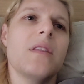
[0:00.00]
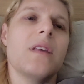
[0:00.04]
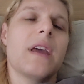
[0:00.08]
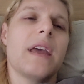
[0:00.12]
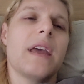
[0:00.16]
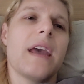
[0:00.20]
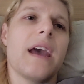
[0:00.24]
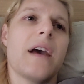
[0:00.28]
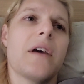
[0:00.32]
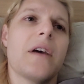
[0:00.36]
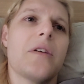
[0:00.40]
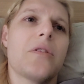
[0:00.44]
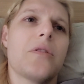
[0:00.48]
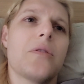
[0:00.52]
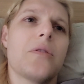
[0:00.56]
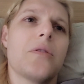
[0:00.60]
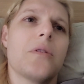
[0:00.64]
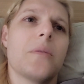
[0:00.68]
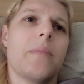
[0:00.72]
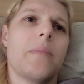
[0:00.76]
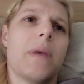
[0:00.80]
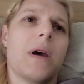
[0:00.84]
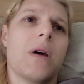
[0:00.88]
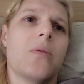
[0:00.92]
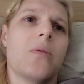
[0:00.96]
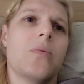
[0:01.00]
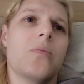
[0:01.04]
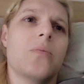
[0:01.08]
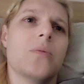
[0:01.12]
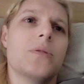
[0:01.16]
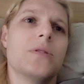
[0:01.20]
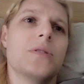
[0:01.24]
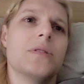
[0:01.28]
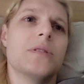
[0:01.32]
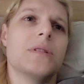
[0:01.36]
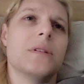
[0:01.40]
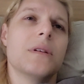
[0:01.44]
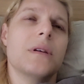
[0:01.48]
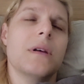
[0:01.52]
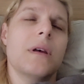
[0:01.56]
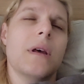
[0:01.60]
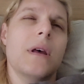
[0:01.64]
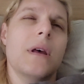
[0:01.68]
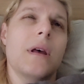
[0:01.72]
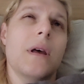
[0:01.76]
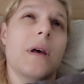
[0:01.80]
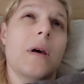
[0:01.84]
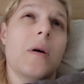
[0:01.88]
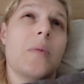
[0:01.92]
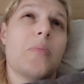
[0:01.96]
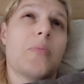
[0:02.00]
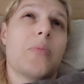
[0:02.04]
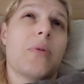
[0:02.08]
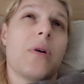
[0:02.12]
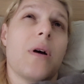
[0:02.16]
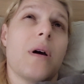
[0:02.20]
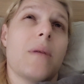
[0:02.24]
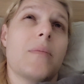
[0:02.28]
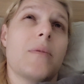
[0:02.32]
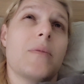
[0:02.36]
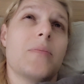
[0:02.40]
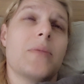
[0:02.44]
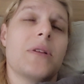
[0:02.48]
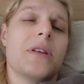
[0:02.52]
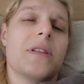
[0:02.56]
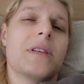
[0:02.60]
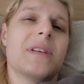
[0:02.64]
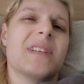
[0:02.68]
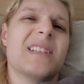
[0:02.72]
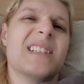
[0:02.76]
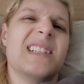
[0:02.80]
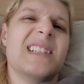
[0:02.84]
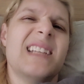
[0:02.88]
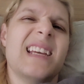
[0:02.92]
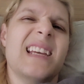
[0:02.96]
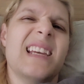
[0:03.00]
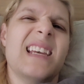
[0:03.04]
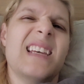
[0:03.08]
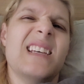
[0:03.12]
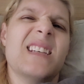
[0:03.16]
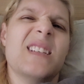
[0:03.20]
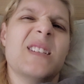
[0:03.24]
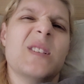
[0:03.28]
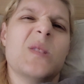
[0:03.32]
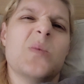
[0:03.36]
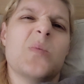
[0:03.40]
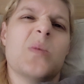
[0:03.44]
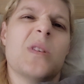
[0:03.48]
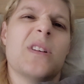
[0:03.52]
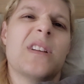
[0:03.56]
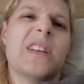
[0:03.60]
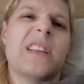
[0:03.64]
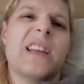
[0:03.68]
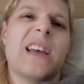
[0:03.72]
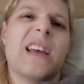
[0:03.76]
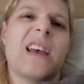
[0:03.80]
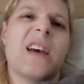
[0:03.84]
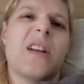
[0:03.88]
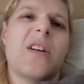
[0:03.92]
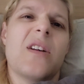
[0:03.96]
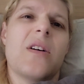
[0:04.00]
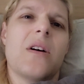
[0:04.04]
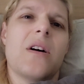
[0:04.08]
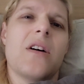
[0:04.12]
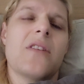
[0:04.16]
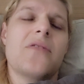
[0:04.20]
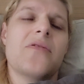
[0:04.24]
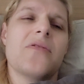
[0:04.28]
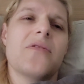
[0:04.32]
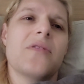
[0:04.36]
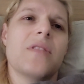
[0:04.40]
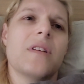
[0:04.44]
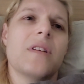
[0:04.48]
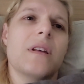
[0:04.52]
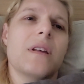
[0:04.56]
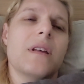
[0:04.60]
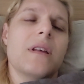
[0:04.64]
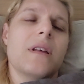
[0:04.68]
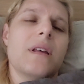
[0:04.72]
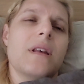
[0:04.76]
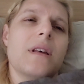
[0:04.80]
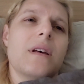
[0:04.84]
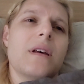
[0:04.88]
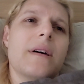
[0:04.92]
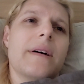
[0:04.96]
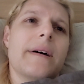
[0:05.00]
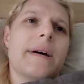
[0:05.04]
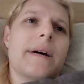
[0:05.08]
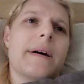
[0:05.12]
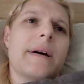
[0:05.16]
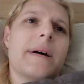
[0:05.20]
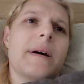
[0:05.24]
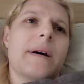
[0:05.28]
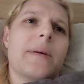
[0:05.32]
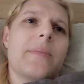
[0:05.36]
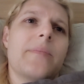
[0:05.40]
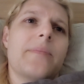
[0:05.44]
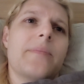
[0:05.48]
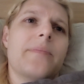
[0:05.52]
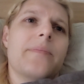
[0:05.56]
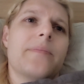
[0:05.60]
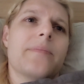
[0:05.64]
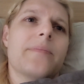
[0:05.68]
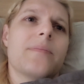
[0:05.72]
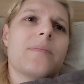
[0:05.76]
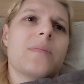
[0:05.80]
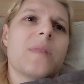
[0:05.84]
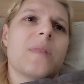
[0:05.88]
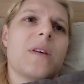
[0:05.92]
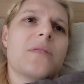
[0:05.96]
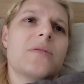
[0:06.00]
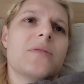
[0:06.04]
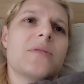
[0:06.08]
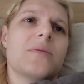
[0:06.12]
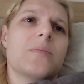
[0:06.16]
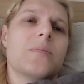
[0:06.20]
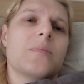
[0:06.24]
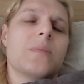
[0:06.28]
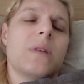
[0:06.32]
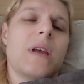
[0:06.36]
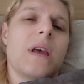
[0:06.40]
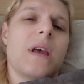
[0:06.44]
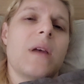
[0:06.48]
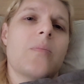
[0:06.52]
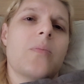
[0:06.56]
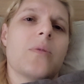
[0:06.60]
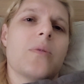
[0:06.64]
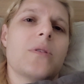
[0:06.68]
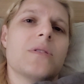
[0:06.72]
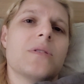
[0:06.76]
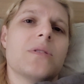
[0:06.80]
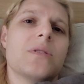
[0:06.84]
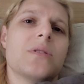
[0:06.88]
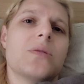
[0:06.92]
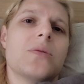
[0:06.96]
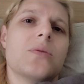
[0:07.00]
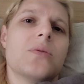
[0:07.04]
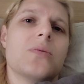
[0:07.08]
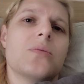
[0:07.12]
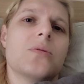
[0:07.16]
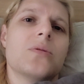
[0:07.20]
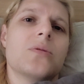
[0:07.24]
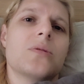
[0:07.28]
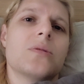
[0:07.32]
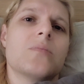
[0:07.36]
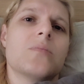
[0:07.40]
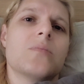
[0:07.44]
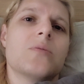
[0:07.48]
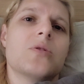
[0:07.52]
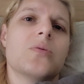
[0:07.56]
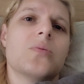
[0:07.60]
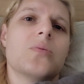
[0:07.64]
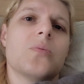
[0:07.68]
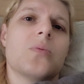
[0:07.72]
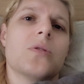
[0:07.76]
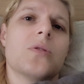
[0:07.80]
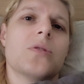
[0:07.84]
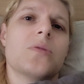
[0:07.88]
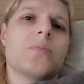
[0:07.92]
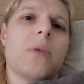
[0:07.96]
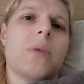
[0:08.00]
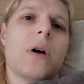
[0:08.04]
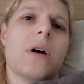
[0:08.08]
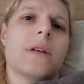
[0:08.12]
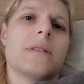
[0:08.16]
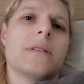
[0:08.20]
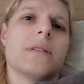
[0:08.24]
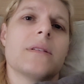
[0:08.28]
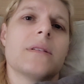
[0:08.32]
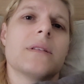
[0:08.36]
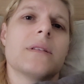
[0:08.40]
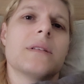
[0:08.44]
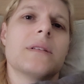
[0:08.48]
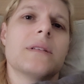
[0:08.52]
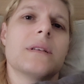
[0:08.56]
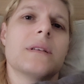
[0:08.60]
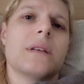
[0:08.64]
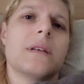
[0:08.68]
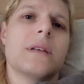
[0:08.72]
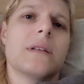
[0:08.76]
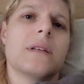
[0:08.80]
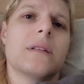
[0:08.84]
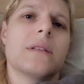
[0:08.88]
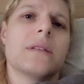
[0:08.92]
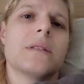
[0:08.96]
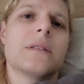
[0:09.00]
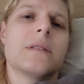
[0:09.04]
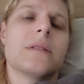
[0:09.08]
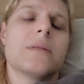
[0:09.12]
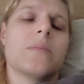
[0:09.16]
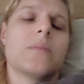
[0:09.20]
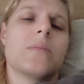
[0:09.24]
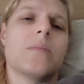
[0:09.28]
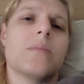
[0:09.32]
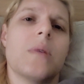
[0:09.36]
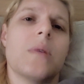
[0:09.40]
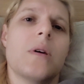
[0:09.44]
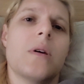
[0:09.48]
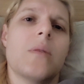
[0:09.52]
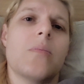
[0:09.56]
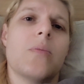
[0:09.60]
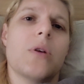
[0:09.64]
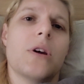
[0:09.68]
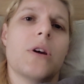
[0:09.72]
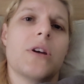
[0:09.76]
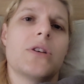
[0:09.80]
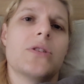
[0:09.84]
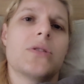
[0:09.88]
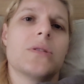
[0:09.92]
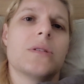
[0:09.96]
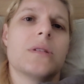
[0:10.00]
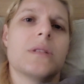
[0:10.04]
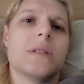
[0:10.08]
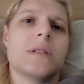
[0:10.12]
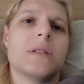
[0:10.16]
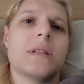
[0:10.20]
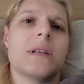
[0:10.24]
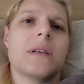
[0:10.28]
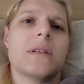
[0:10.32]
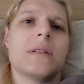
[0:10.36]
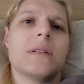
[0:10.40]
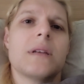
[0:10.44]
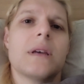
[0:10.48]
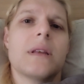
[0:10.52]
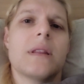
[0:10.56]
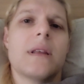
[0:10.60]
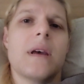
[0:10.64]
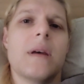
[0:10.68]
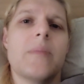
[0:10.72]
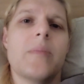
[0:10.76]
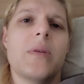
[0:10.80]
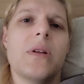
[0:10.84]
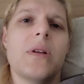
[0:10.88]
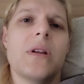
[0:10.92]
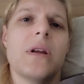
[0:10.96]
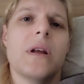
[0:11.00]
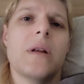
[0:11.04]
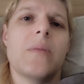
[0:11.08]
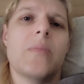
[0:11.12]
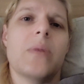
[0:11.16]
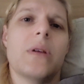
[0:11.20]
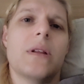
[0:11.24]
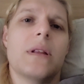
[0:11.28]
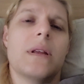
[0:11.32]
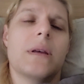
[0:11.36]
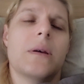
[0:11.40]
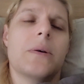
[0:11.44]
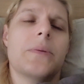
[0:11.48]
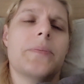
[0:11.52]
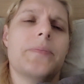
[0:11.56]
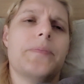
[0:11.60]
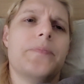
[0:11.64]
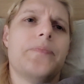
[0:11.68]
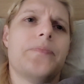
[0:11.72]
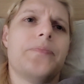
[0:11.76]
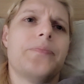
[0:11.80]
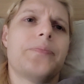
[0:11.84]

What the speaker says: The catheter mount was probably the stickiest one to get off. Left some tape residue, some sore spots on the skin, some abrasions and things like that, but not a big deal.